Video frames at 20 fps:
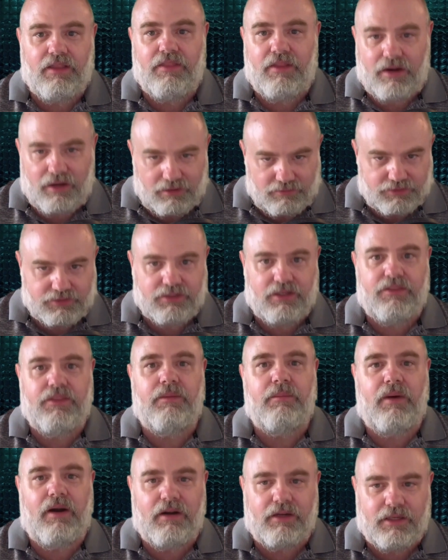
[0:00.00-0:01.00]
And then all of a sudden
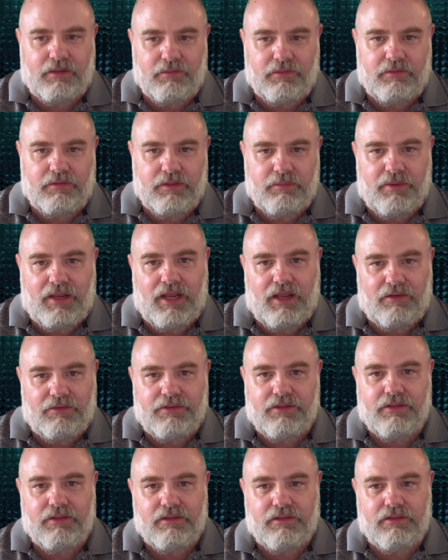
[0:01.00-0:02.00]
the market would rebound,
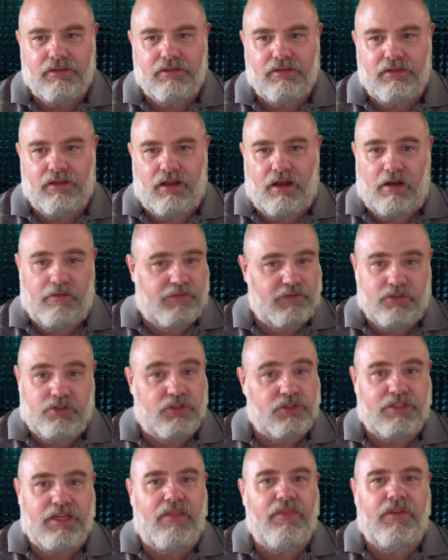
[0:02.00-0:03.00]
often
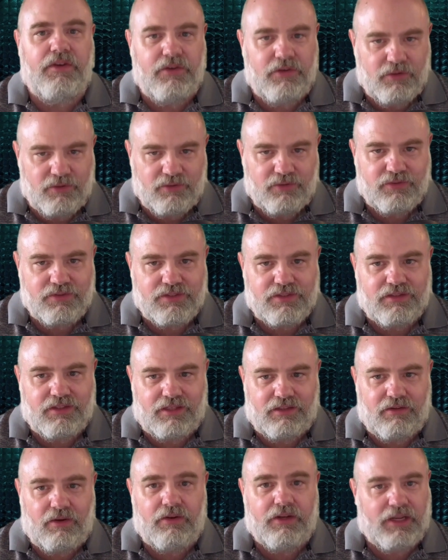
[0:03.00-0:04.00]
just on the news
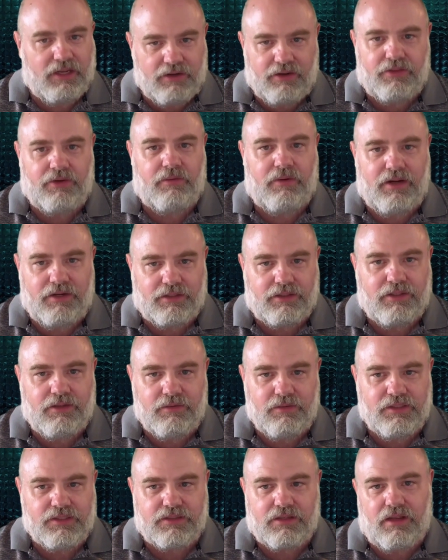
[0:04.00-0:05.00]
that, another round of
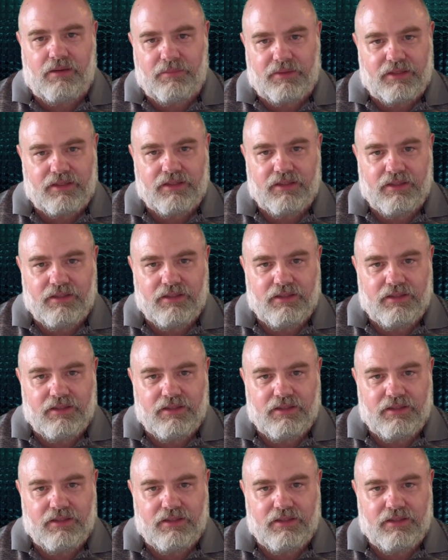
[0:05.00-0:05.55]
QE is coming.